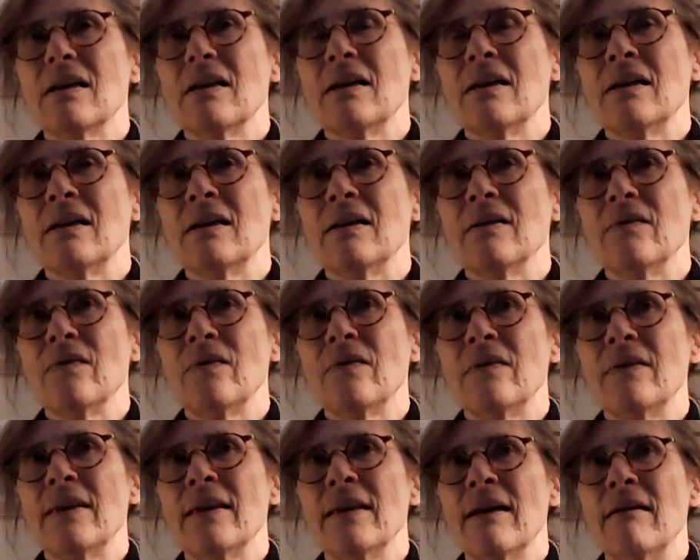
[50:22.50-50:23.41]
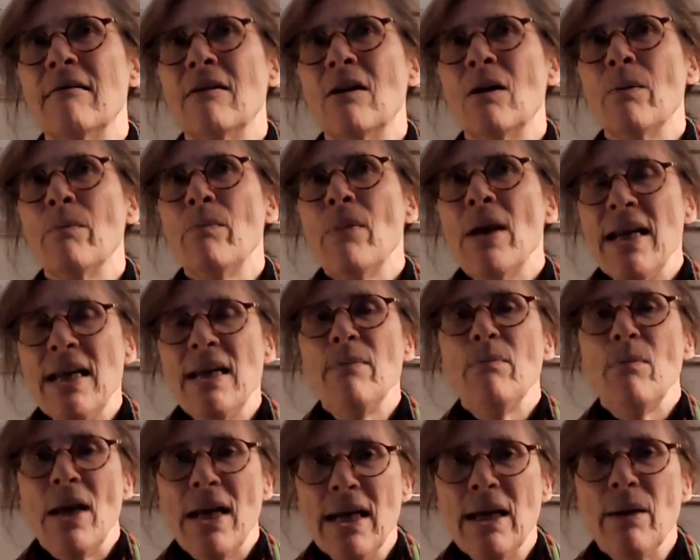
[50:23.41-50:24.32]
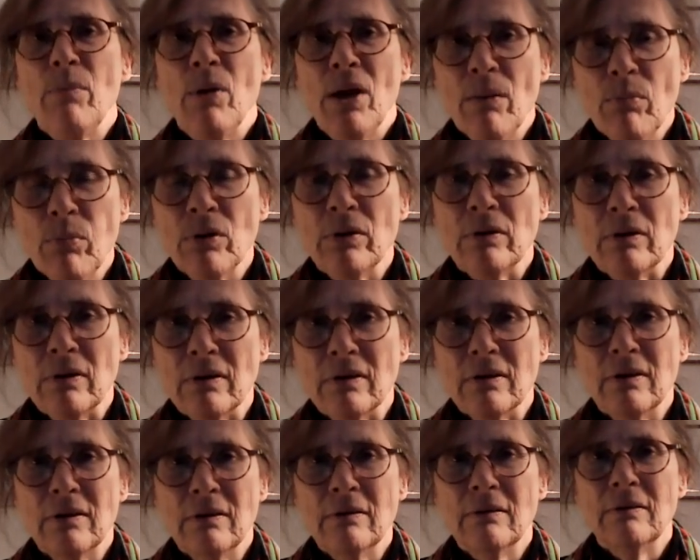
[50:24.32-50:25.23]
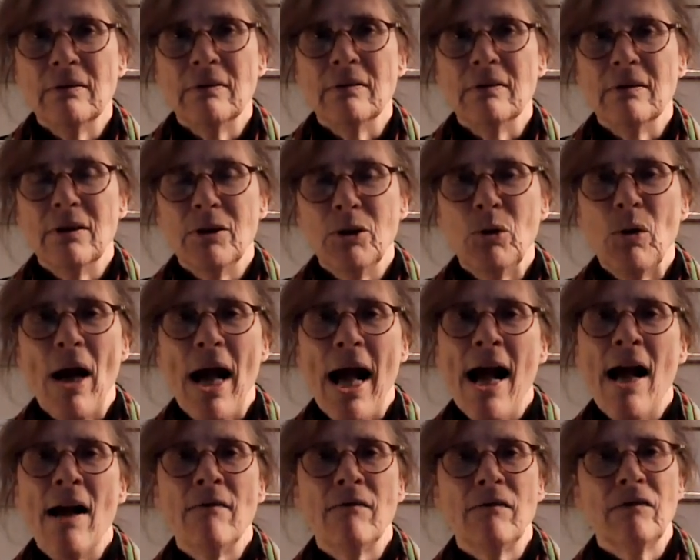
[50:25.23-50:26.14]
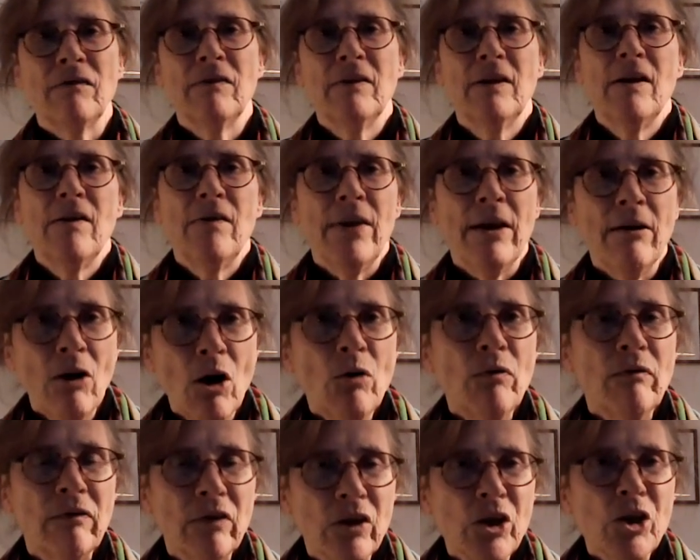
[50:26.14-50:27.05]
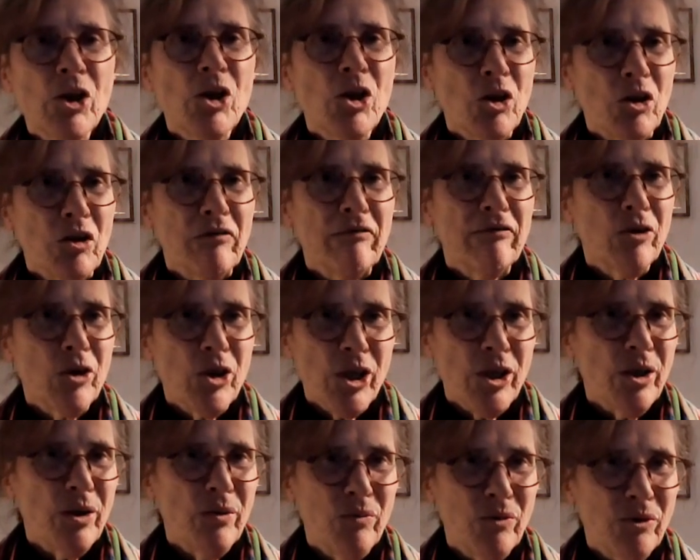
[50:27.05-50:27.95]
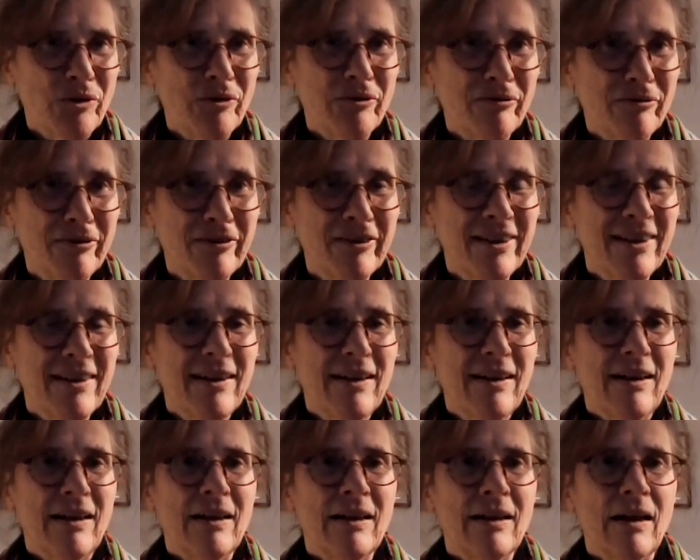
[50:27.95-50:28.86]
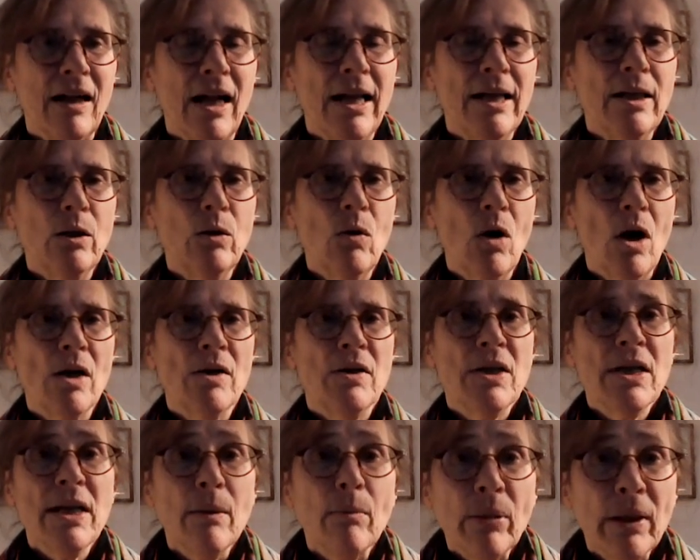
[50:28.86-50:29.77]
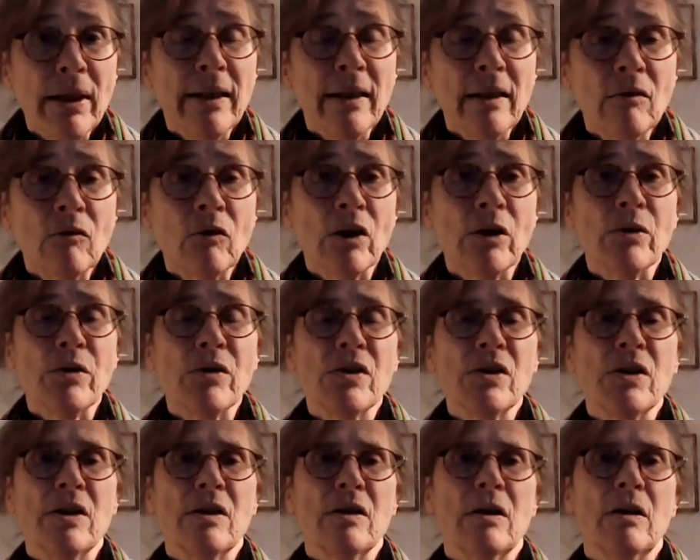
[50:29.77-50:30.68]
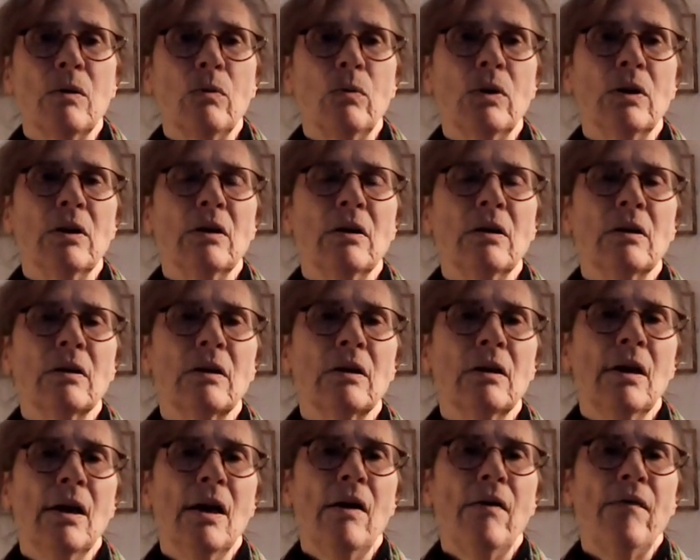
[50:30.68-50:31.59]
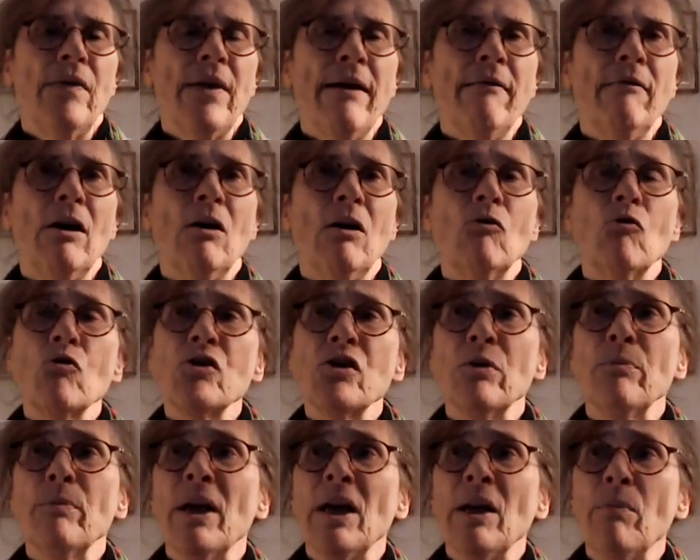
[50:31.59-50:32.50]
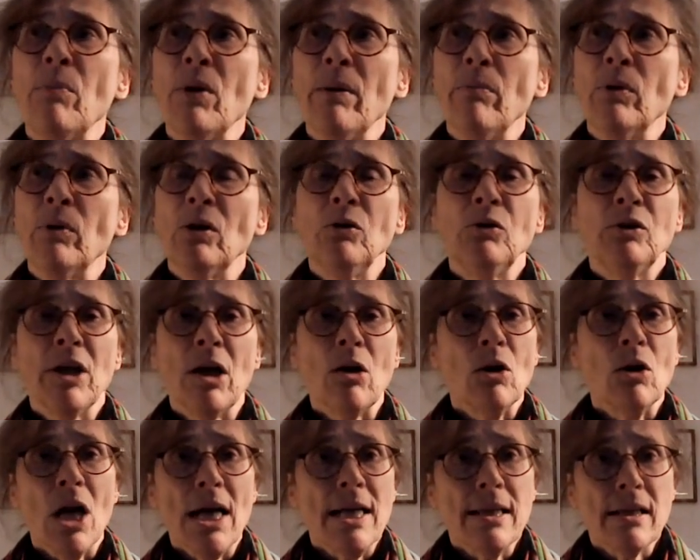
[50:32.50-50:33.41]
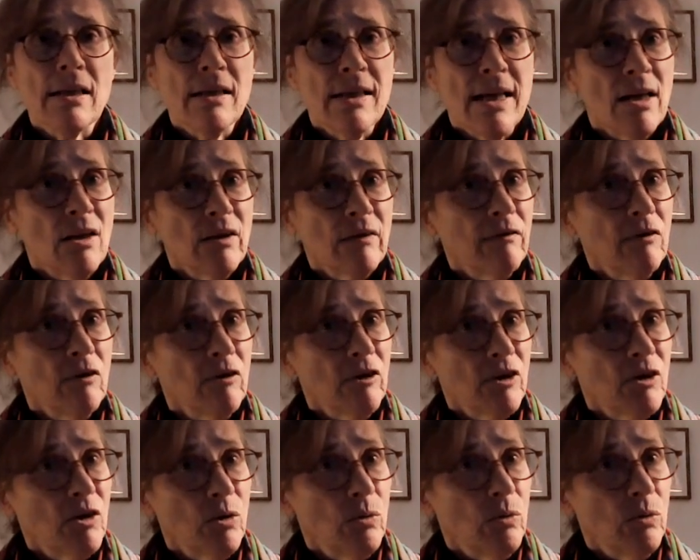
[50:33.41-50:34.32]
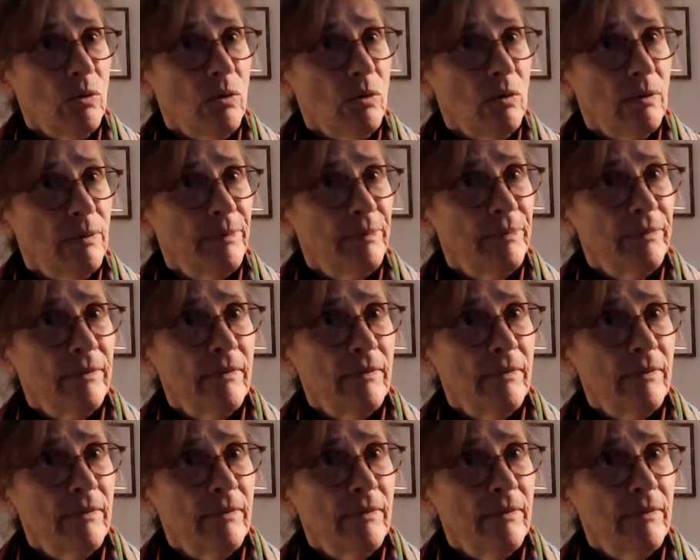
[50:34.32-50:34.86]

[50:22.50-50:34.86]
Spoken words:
there are many people who have their own version of Virginia Woolf. And who are deeply engrossed in her work. There are also many people who don't like the sound of her at all.